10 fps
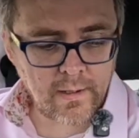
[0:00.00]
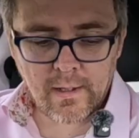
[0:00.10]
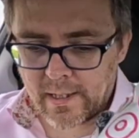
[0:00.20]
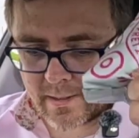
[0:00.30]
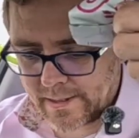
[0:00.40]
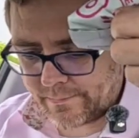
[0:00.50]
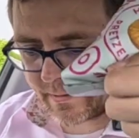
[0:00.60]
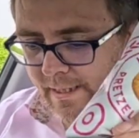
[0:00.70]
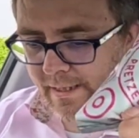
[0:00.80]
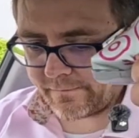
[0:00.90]
And some of
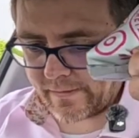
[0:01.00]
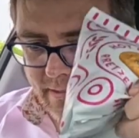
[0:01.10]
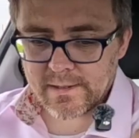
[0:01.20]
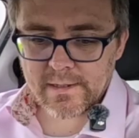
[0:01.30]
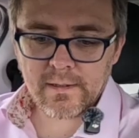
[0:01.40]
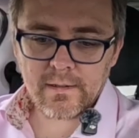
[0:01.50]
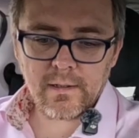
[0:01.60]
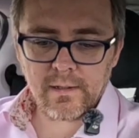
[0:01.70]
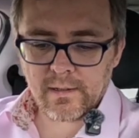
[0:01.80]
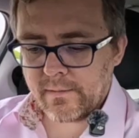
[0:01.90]
these things,
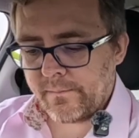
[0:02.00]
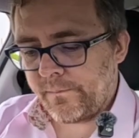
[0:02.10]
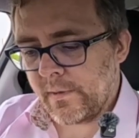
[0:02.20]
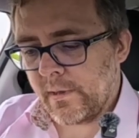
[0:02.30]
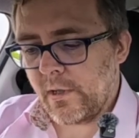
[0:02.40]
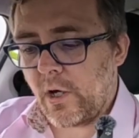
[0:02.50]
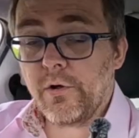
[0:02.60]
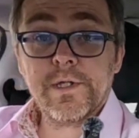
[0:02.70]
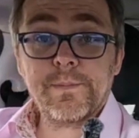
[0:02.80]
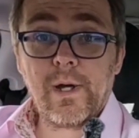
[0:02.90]
hot
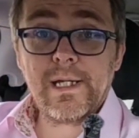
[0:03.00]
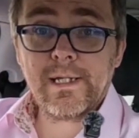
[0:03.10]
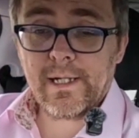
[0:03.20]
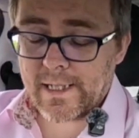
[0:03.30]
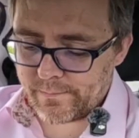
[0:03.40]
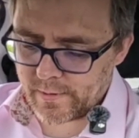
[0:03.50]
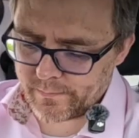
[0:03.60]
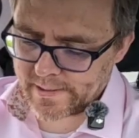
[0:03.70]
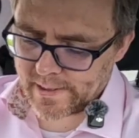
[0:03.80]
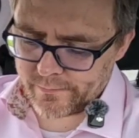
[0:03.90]
and spicy, keep me on my
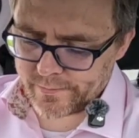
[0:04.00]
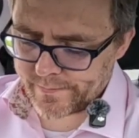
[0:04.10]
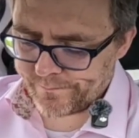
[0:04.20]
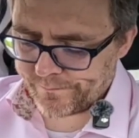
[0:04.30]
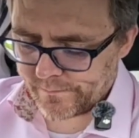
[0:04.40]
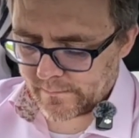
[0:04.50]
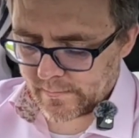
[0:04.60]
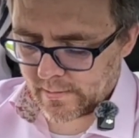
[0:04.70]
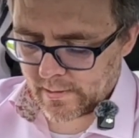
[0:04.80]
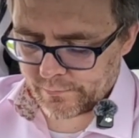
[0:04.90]
toes.
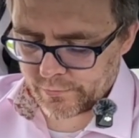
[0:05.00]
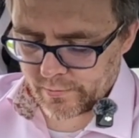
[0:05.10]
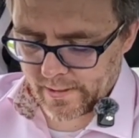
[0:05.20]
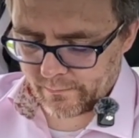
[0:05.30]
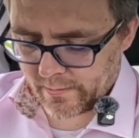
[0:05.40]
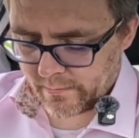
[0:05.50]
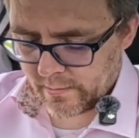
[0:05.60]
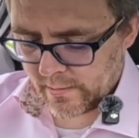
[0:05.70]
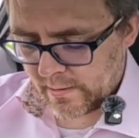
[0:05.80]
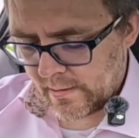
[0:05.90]
I'm sure they will.
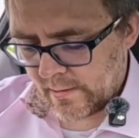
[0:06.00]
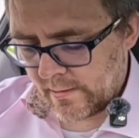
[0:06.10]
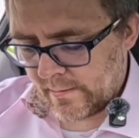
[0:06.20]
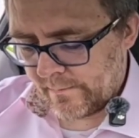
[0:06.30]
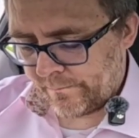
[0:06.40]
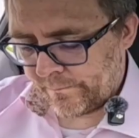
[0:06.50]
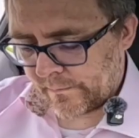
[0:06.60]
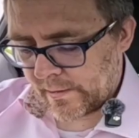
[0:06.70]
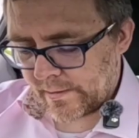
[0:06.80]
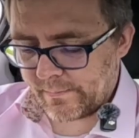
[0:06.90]

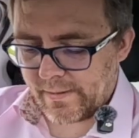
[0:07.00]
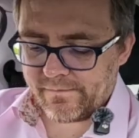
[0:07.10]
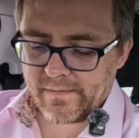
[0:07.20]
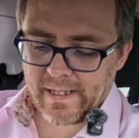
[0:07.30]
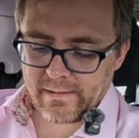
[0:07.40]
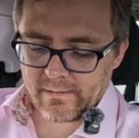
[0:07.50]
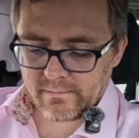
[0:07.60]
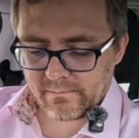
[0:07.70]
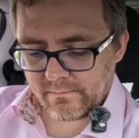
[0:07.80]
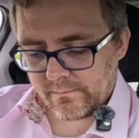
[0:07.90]
To be fair,
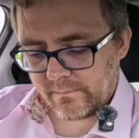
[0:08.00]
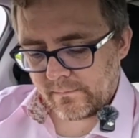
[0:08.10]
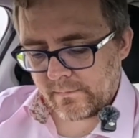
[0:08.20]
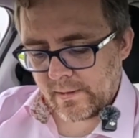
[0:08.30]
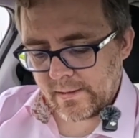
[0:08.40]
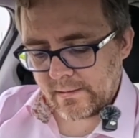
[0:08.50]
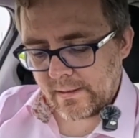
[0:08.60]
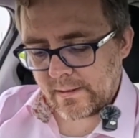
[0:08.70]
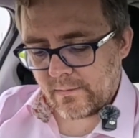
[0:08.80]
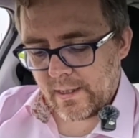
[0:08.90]

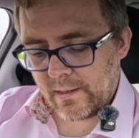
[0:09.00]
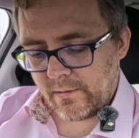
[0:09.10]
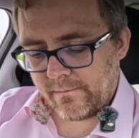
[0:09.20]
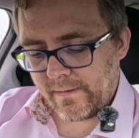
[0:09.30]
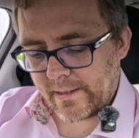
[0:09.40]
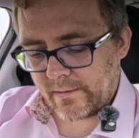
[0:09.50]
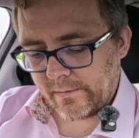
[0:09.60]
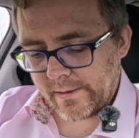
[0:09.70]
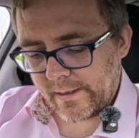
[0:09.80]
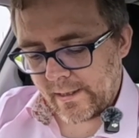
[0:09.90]
there's quite a lot of fat
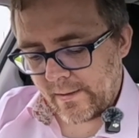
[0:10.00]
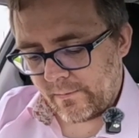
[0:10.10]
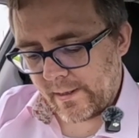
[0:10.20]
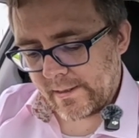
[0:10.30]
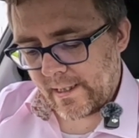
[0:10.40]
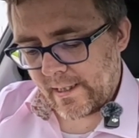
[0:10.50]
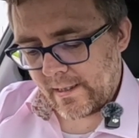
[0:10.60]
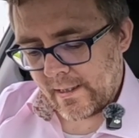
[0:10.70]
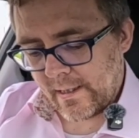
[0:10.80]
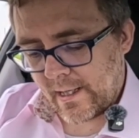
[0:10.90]
content in there. What is that?
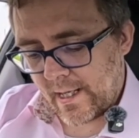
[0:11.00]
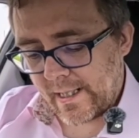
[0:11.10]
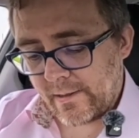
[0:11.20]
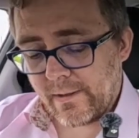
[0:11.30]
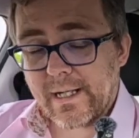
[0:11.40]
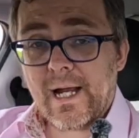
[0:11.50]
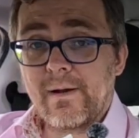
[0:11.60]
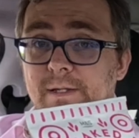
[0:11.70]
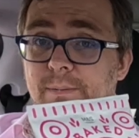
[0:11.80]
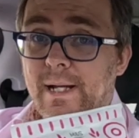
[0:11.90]
89
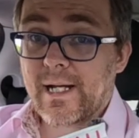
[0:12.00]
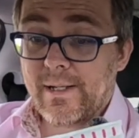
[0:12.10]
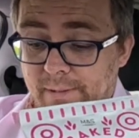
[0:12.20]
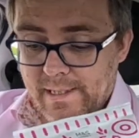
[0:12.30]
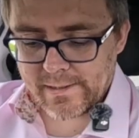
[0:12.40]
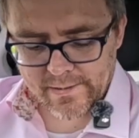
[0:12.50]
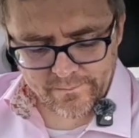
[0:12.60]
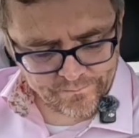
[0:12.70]
calories a pack, ain't bad, is it?